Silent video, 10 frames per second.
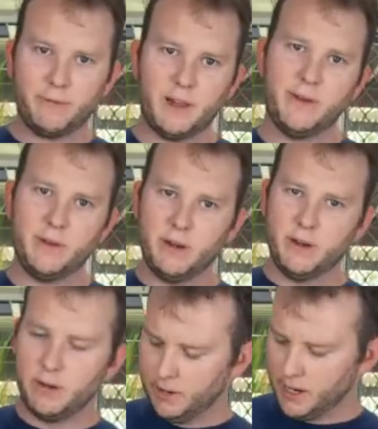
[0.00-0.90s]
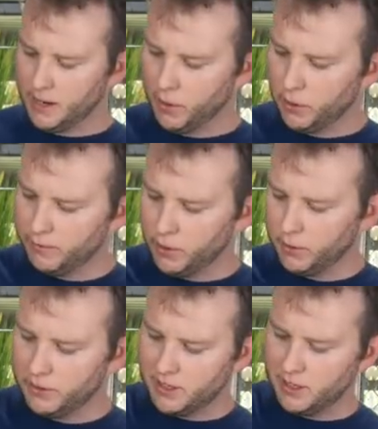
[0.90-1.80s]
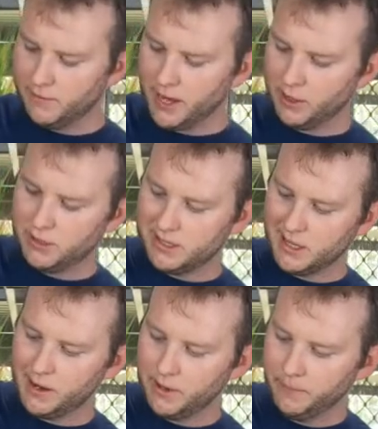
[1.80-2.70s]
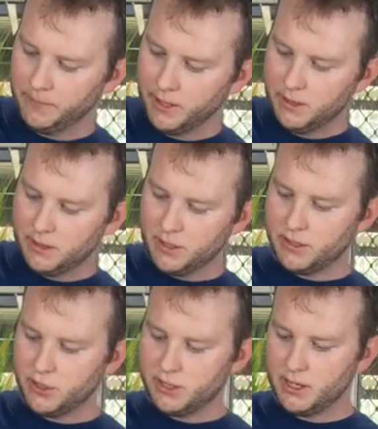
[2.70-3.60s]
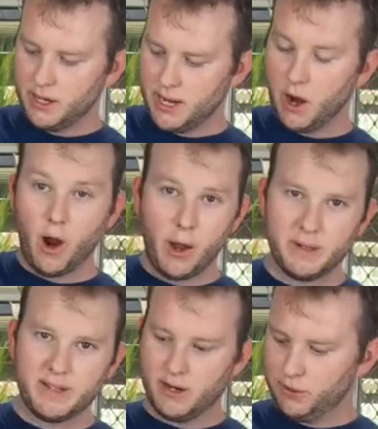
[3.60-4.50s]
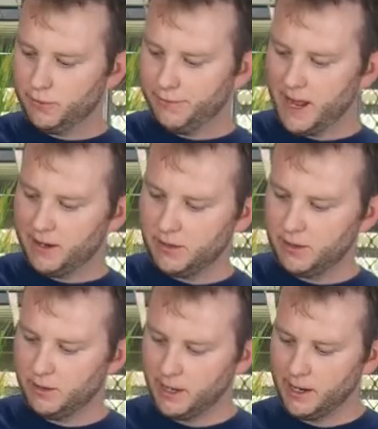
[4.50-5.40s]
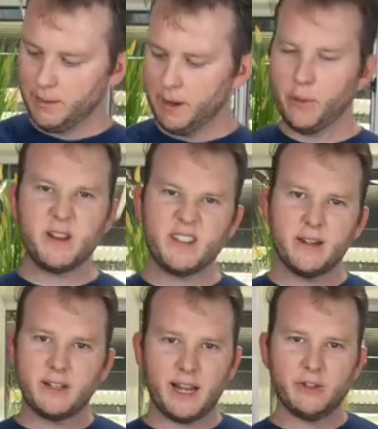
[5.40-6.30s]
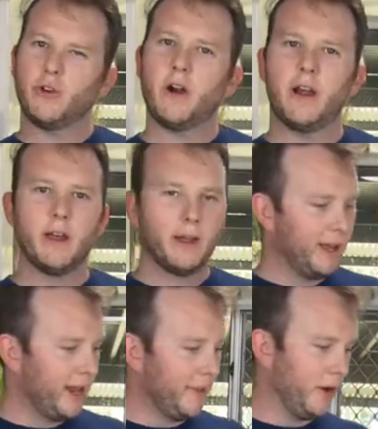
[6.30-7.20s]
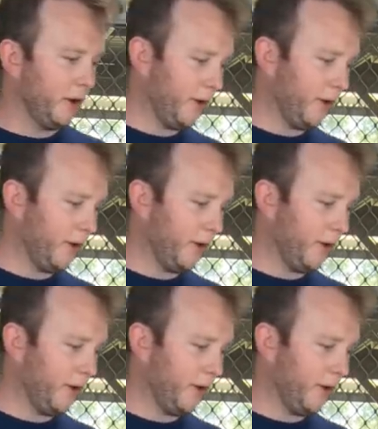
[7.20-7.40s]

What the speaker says: flavored olive oil. I'm just gonna give that a good slug. Sausages need a high percentage of fat. Otherwise they taste dry and they're not